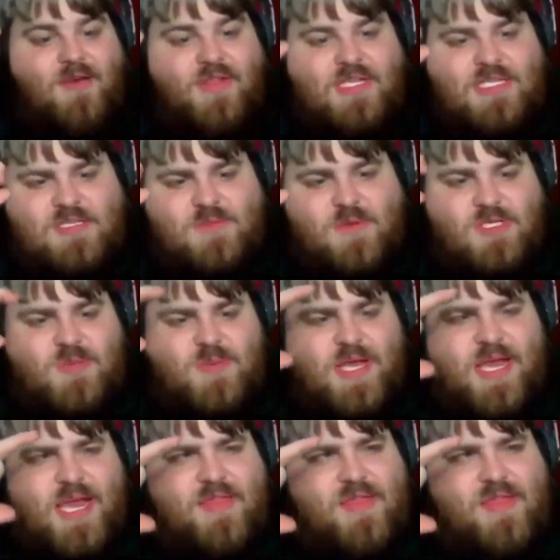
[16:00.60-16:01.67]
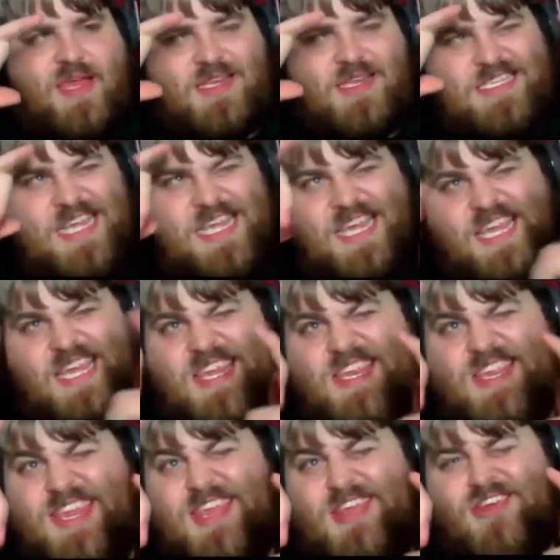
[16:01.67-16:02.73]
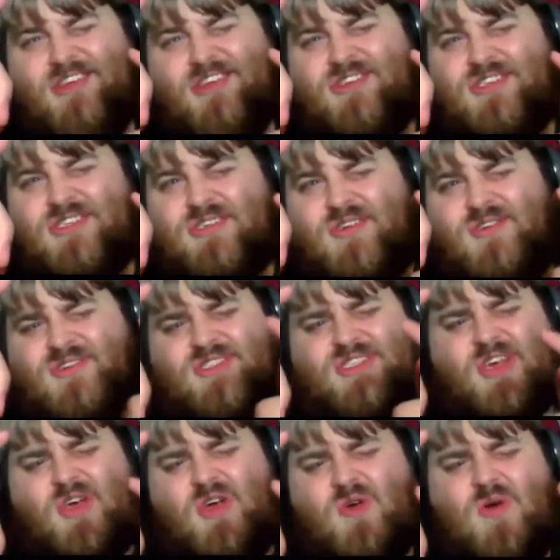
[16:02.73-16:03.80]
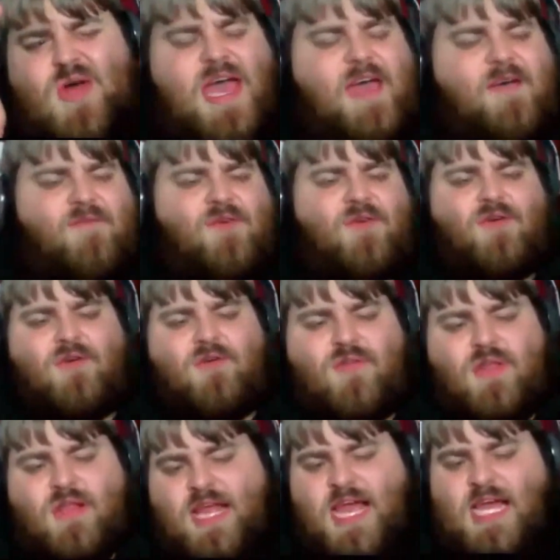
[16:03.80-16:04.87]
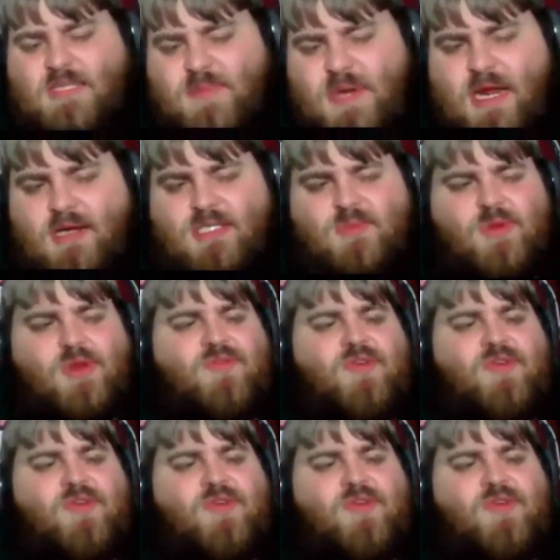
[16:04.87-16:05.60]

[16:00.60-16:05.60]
This is supposed to be, I think, 10 years or so after the last Pirates